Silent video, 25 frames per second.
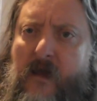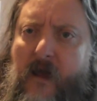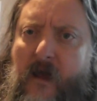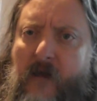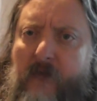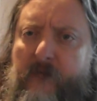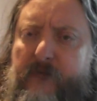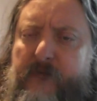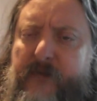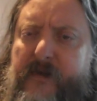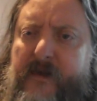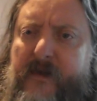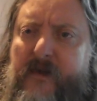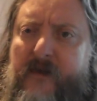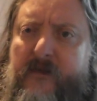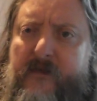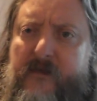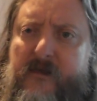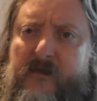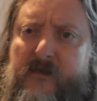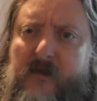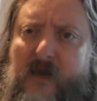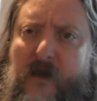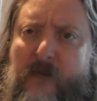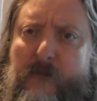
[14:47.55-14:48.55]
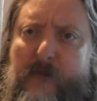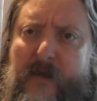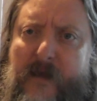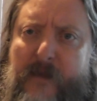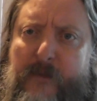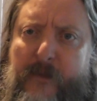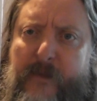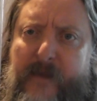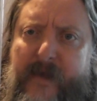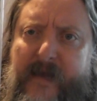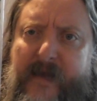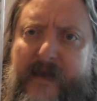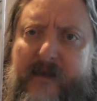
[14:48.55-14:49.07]
I figured at this time
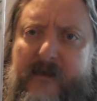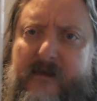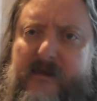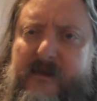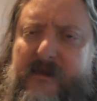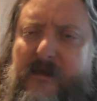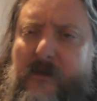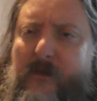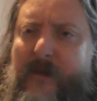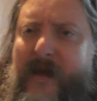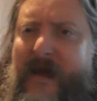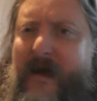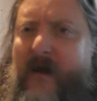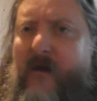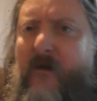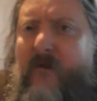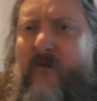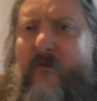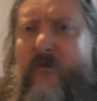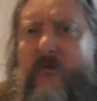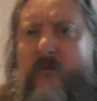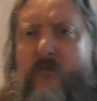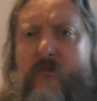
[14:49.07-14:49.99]
maybe he'd somehow